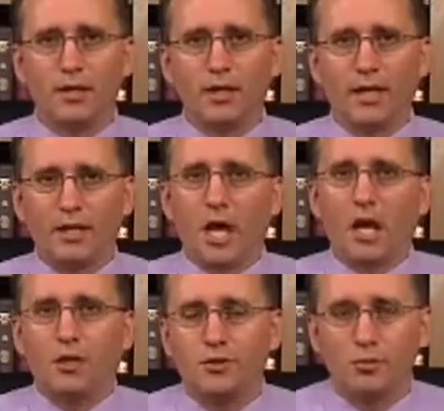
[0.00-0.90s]
and
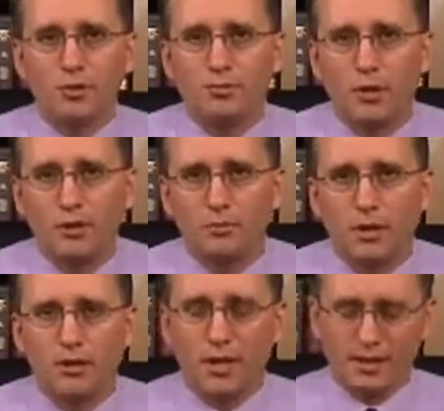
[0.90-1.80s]
acknowledge your
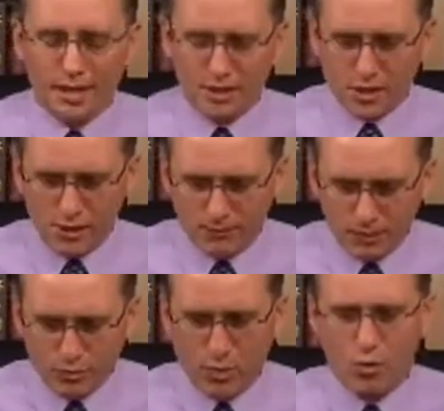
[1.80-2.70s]
responsibility. It takes
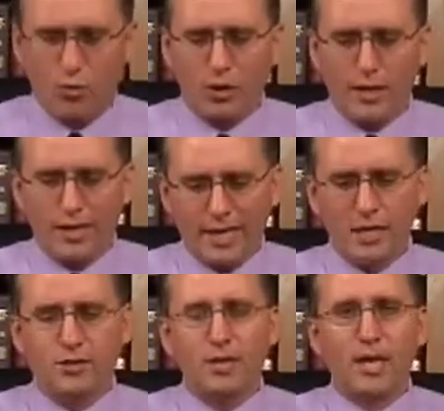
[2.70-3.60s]
self-control
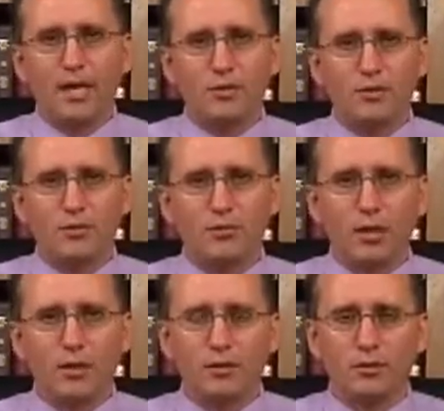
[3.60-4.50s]
each day
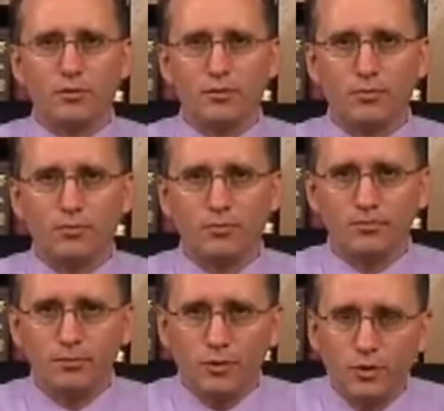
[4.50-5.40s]
to
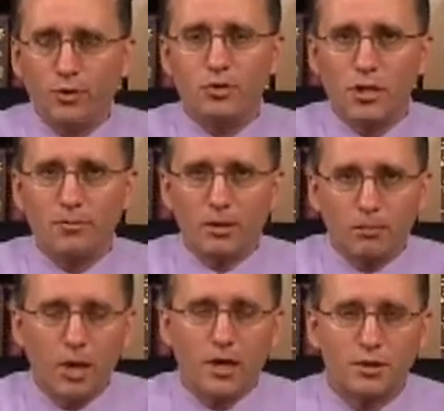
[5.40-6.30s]
do something
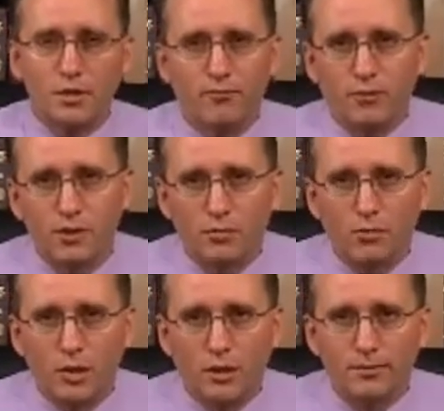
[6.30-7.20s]
positive for
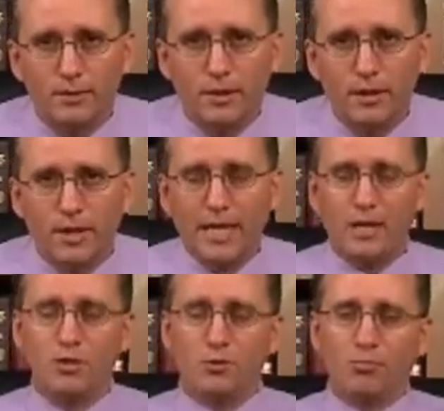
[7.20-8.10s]
someone.
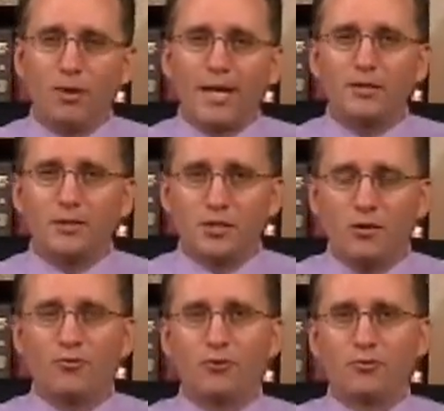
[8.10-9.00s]
And as you practice
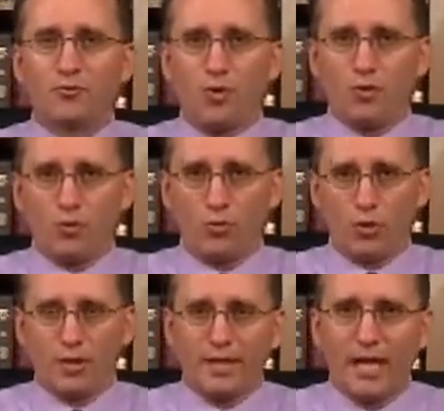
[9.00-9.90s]
self-control
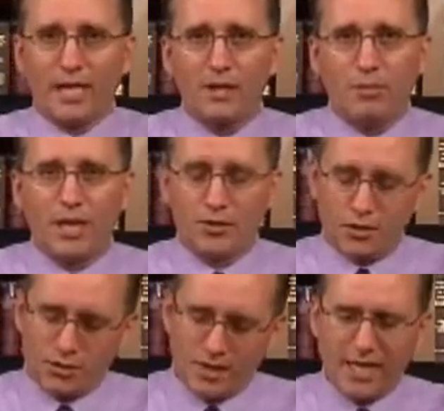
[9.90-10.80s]
on a daily
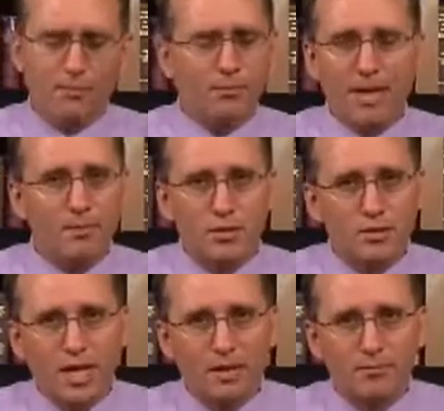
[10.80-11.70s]
basis, taking baby
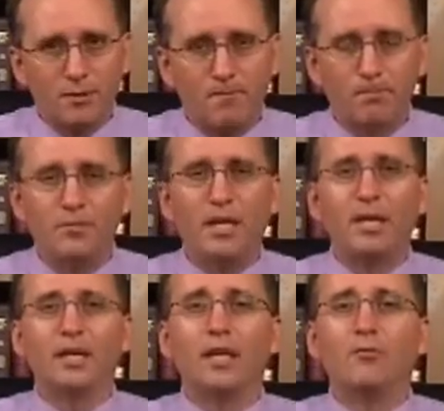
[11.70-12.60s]
steps,
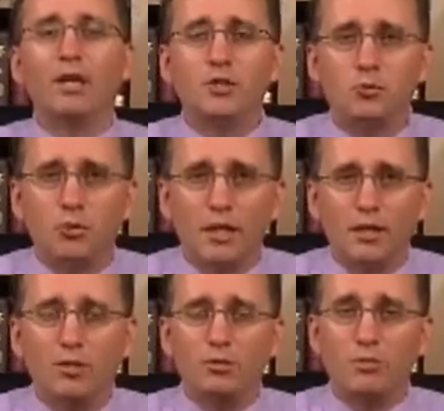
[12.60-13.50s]

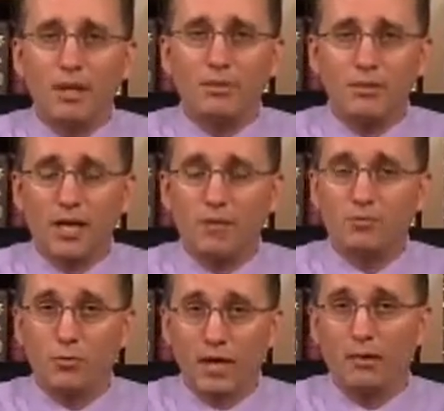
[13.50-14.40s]
eventually those baby
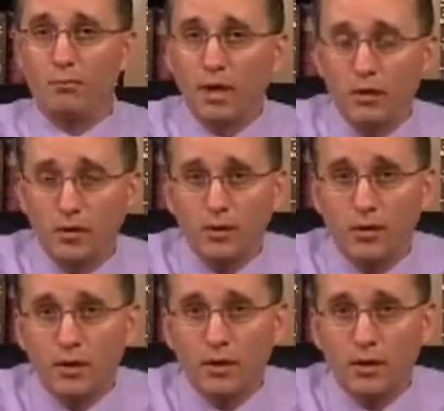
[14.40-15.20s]
steps will get bigger,